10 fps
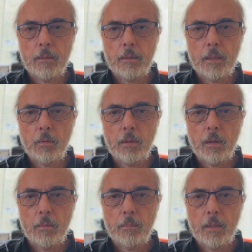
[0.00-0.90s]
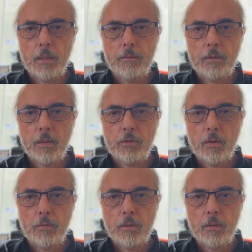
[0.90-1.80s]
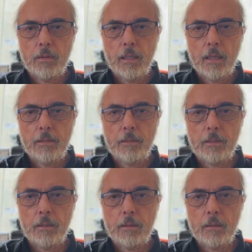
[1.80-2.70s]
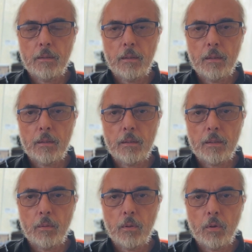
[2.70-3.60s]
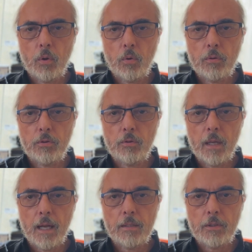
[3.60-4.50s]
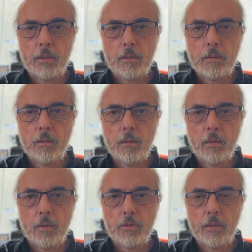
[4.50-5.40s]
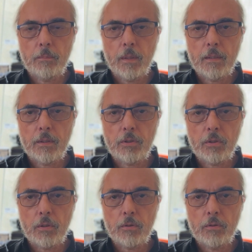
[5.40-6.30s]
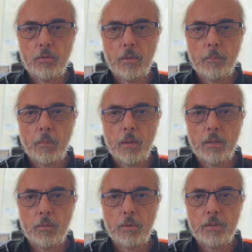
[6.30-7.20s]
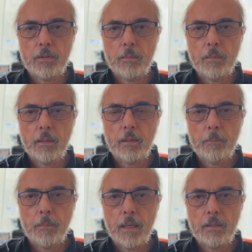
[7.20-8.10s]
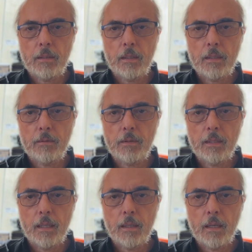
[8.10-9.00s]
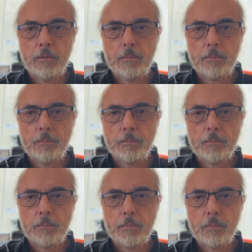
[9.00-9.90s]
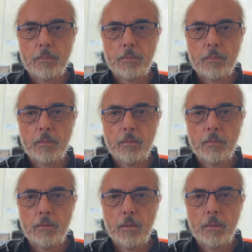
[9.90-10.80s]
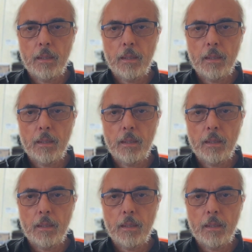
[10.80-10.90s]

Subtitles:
They were not merely philosophical texts, they were calls to action, urging practitioners to embody wisdom and compassion in everyday life. From